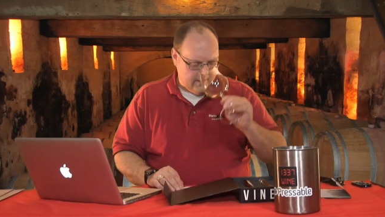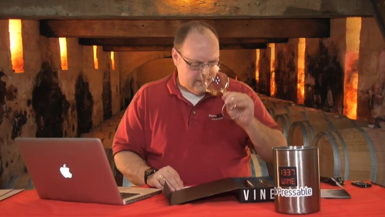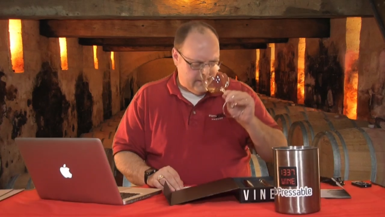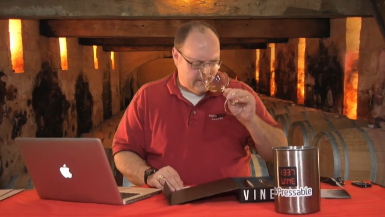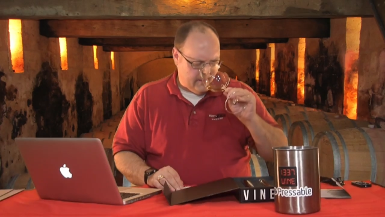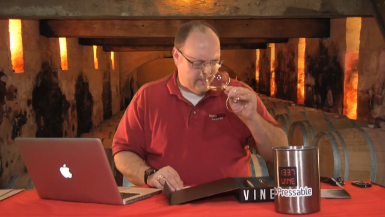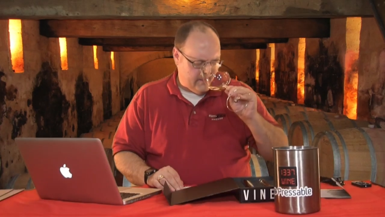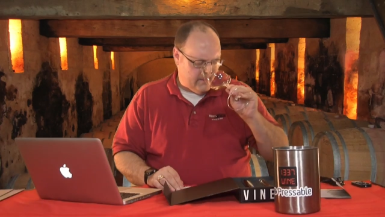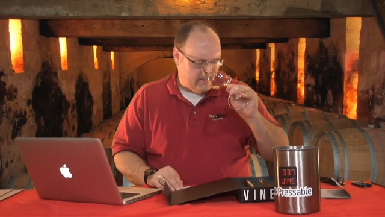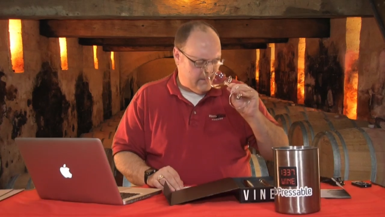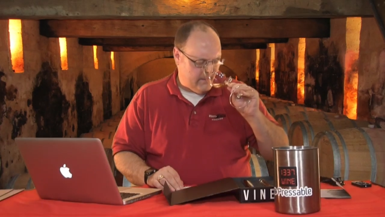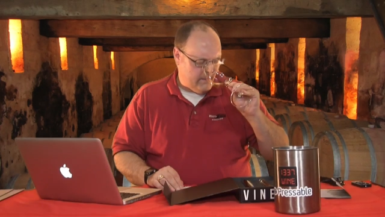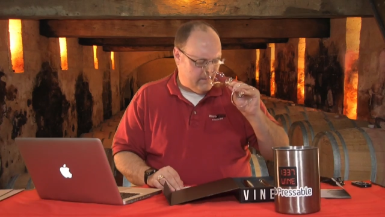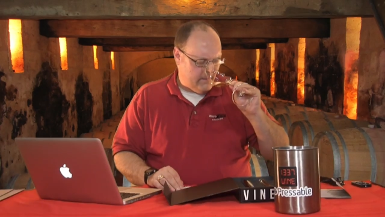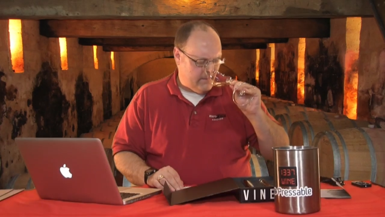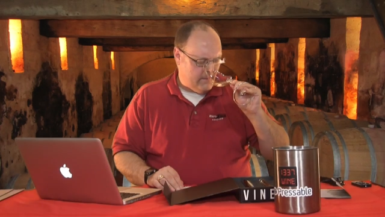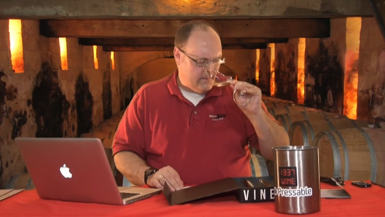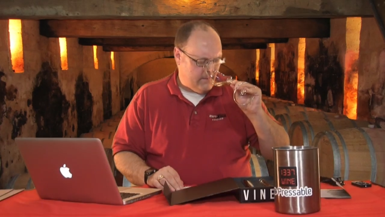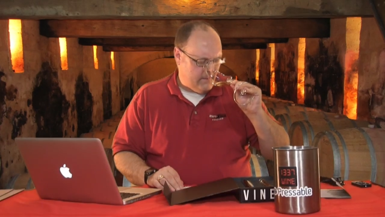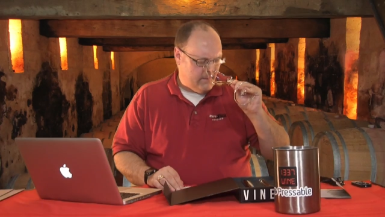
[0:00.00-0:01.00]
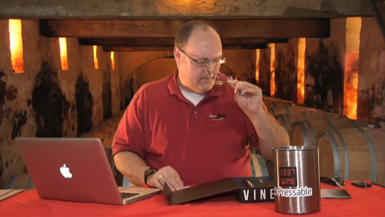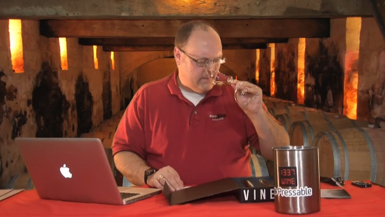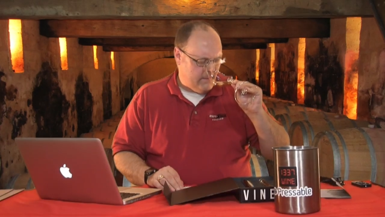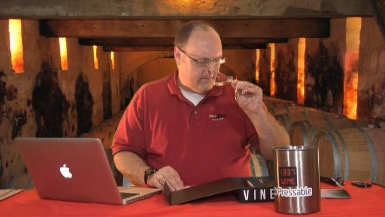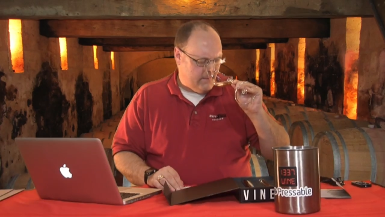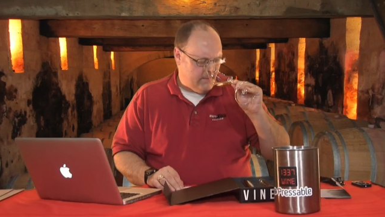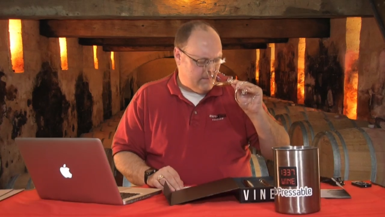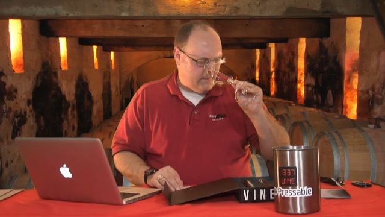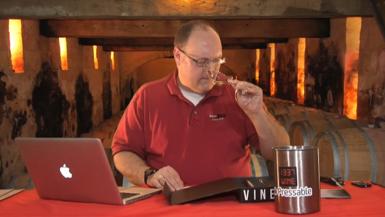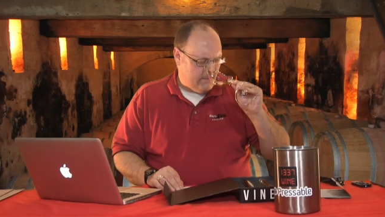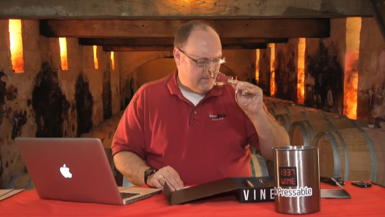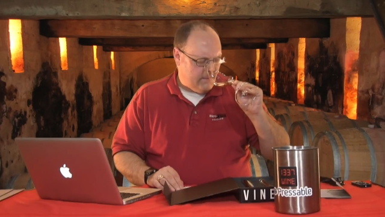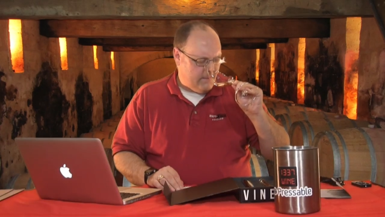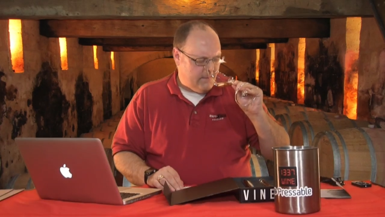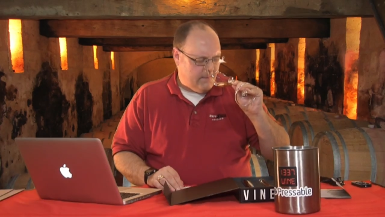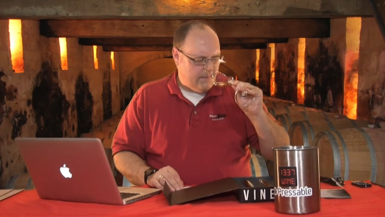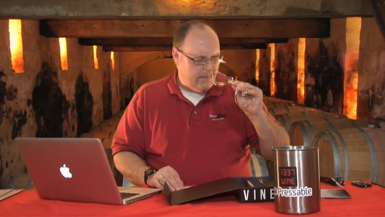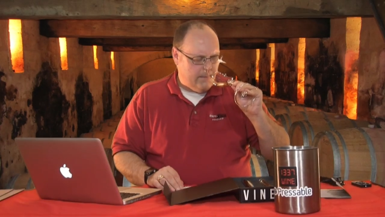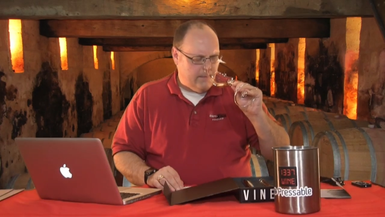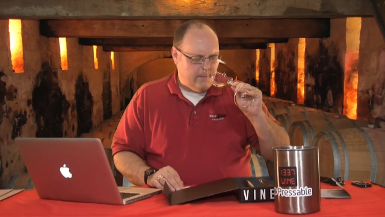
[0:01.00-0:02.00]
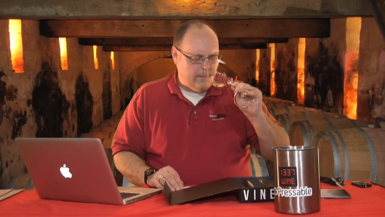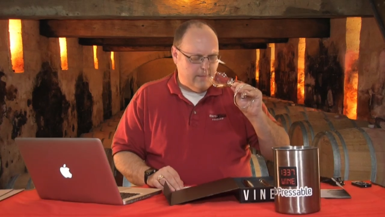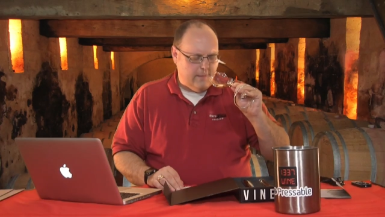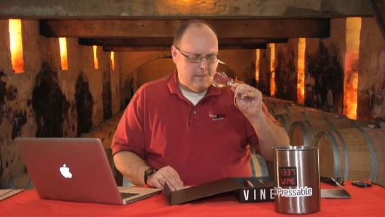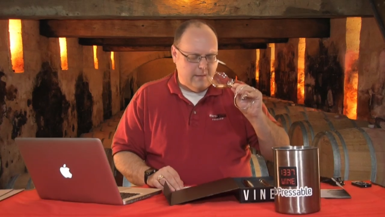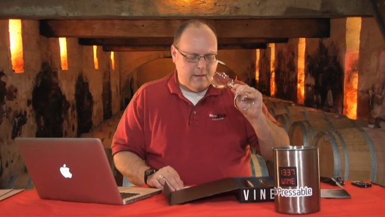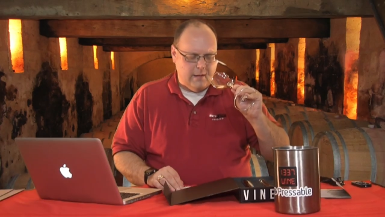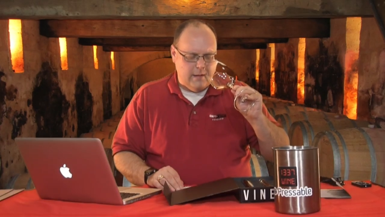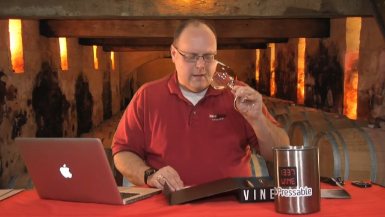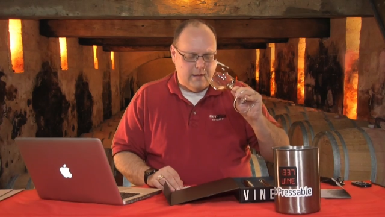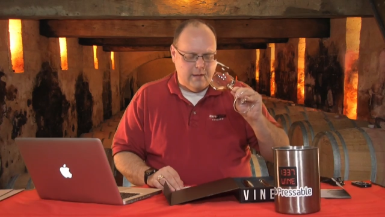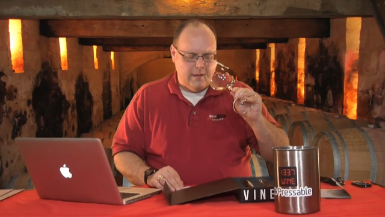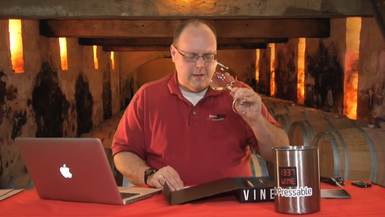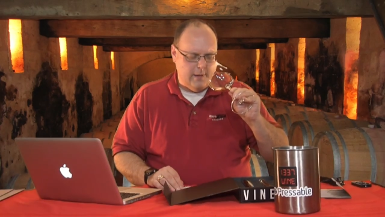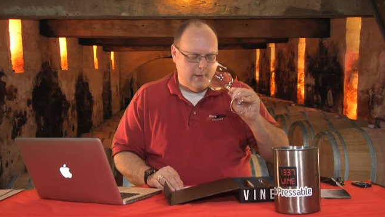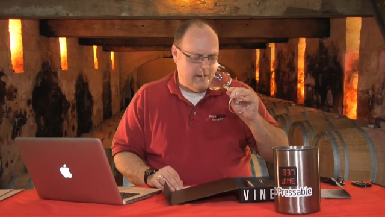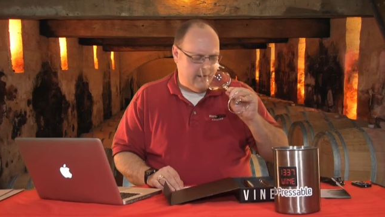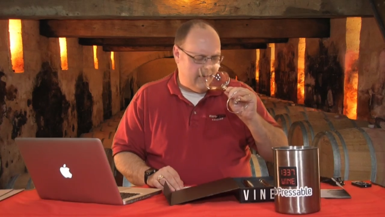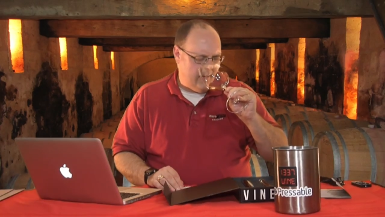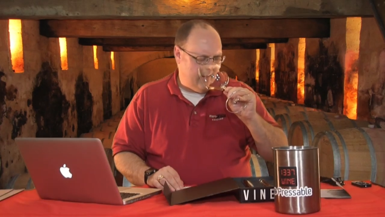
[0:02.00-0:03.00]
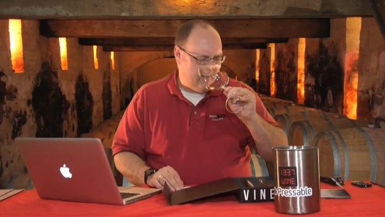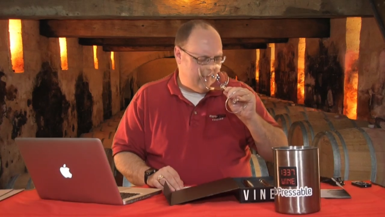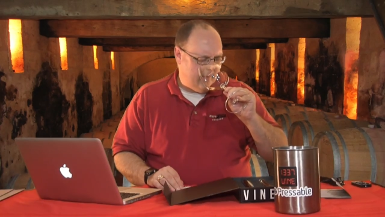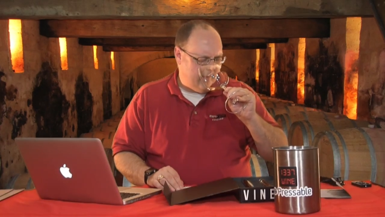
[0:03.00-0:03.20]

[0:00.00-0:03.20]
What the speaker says: (no one is talking)